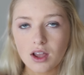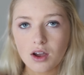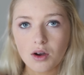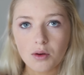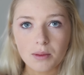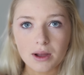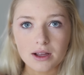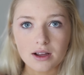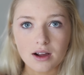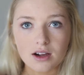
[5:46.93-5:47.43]
Oh
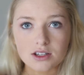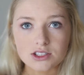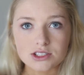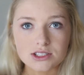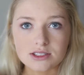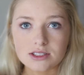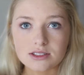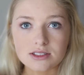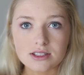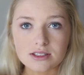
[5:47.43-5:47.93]
my gosh,
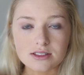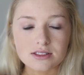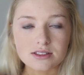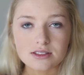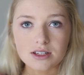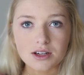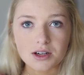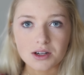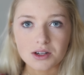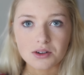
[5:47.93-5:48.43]
this is
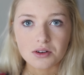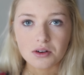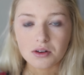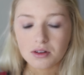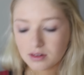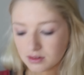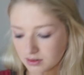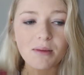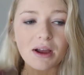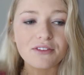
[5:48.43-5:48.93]

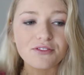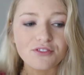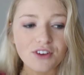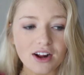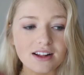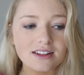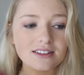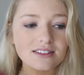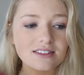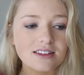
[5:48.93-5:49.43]
hysterical. My
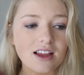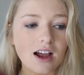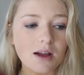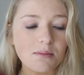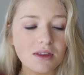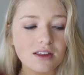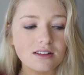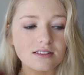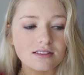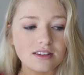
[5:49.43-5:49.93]
friends
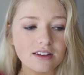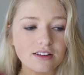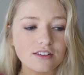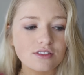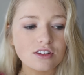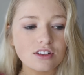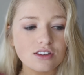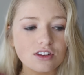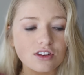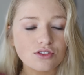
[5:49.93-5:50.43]
got me
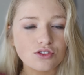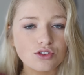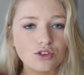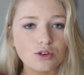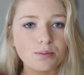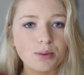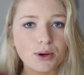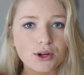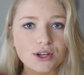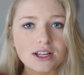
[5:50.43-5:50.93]
addicted
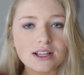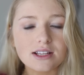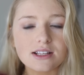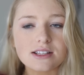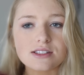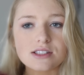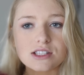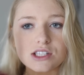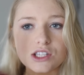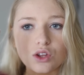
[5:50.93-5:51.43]
to putting
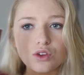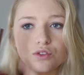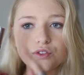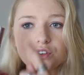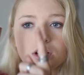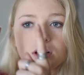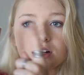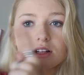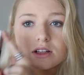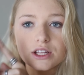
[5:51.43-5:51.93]

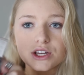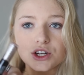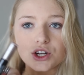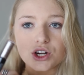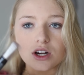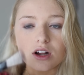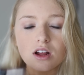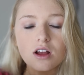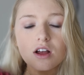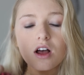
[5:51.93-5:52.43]
silver
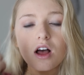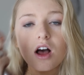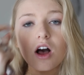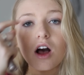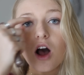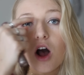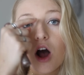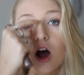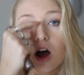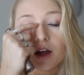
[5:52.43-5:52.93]
glitter
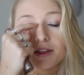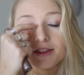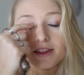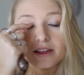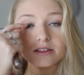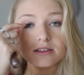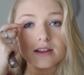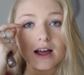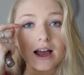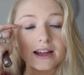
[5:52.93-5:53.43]
on the
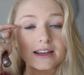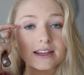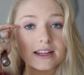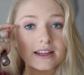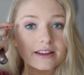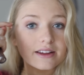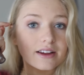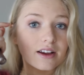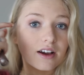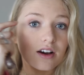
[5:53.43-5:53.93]

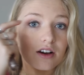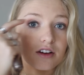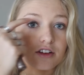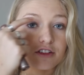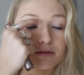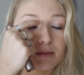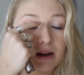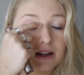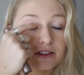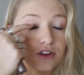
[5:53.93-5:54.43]
lining
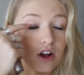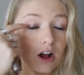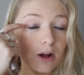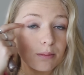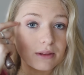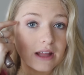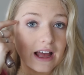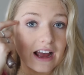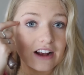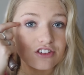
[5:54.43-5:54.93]
of my
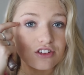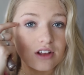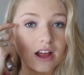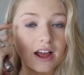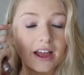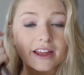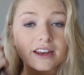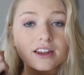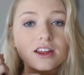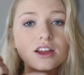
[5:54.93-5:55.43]
top lash
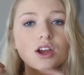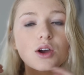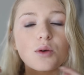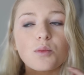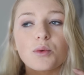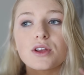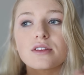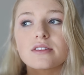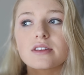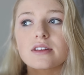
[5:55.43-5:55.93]
line.
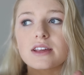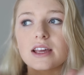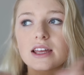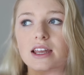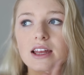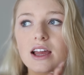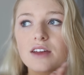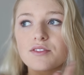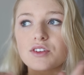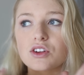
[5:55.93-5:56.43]
We used to get
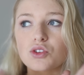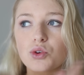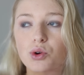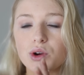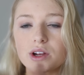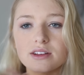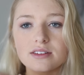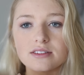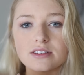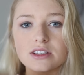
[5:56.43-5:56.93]
it at
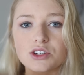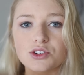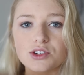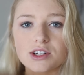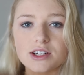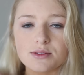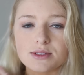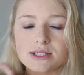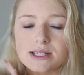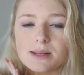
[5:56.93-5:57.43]
Victoria's
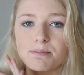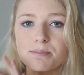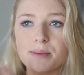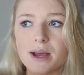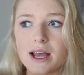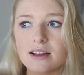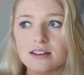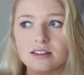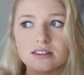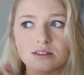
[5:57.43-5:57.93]
Secret. It was the
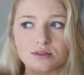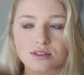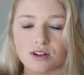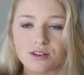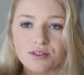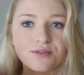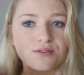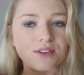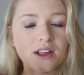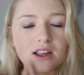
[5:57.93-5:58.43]
best. It was our
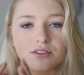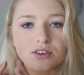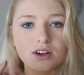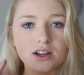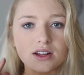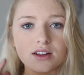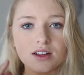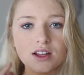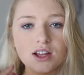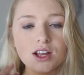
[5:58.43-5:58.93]

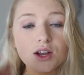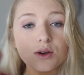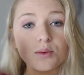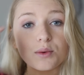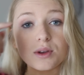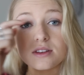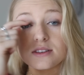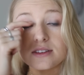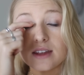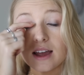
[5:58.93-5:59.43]
favorite.
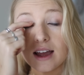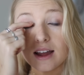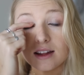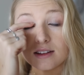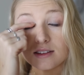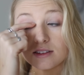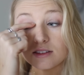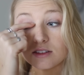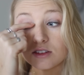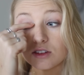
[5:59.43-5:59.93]
We used to
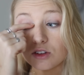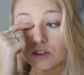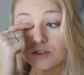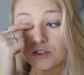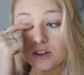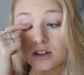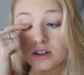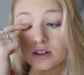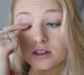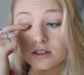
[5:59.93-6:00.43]
add
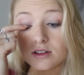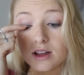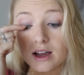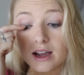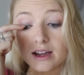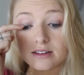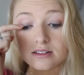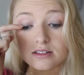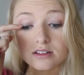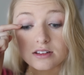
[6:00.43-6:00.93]
silver
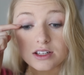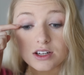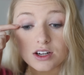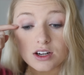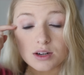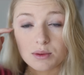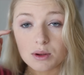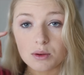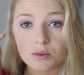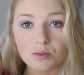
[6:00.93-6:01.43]
lined glitter
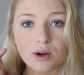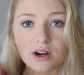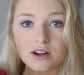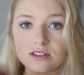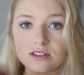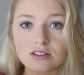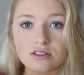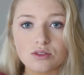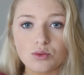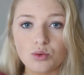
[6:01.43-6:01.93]
and we would
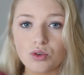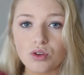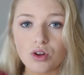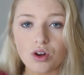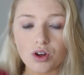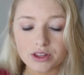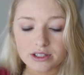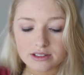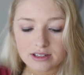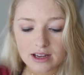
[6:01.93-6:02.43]
it to school
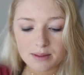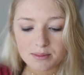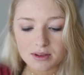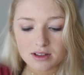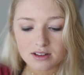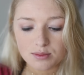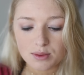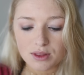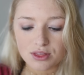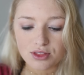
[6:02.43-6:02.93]
all the time
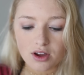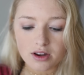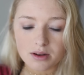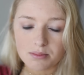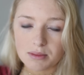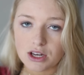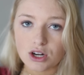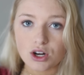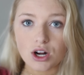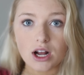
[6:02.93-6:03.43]
because we thought it
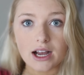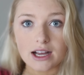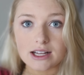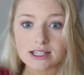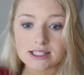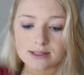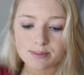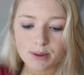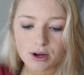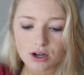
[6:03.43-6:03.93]
made our
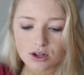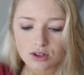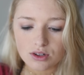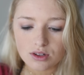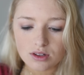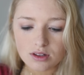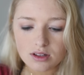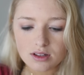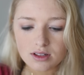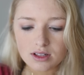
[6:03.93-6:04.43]
eyes
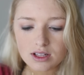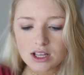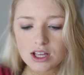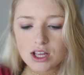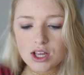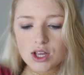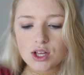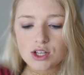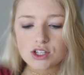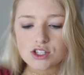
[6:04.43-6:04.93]
sparkle.
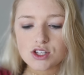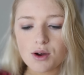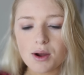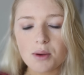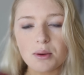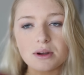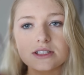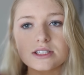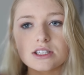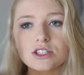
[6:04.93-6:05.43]
So I
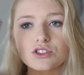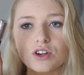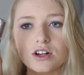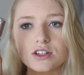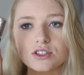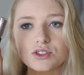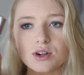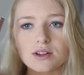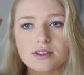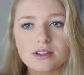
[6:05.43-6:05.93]
went to the
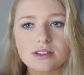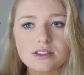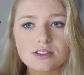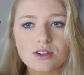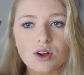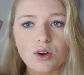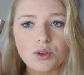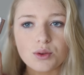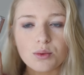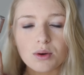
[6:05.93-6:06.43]
drugstore and this is
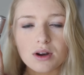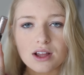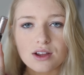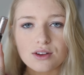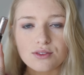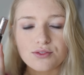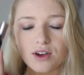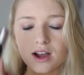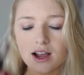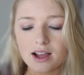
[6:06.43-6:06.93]
all the one I
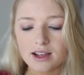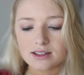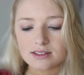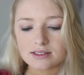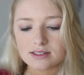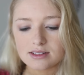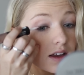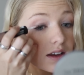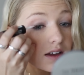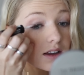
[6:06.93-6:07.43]
could
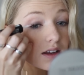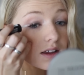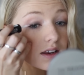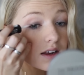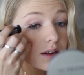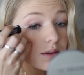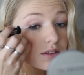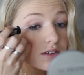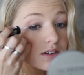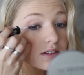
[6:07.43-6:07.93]
find. And
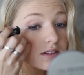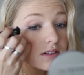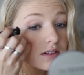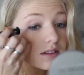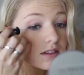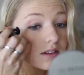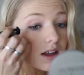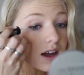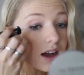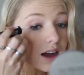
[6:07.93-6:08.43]
I would just
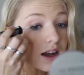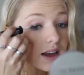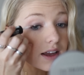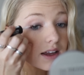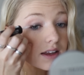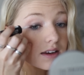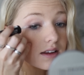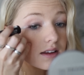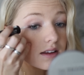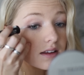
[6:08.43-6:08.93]

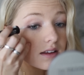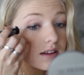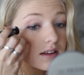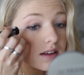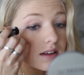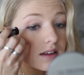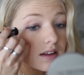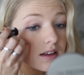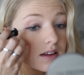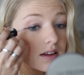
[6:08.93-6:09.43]
line
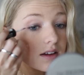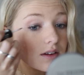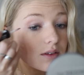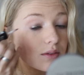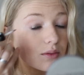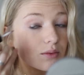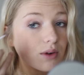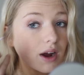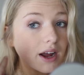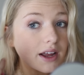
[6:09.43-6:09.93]

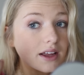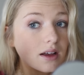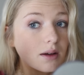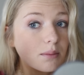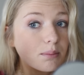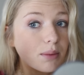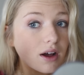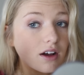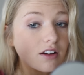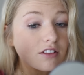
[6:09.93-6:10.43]
right
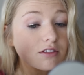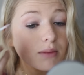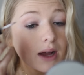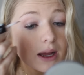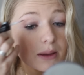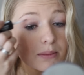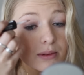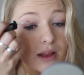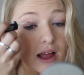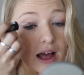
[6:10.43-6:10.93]
above
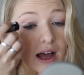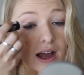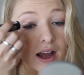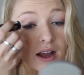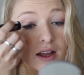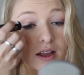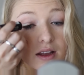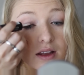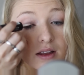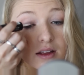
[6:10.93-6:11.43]
my
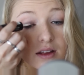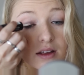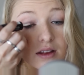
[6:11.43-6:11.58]
black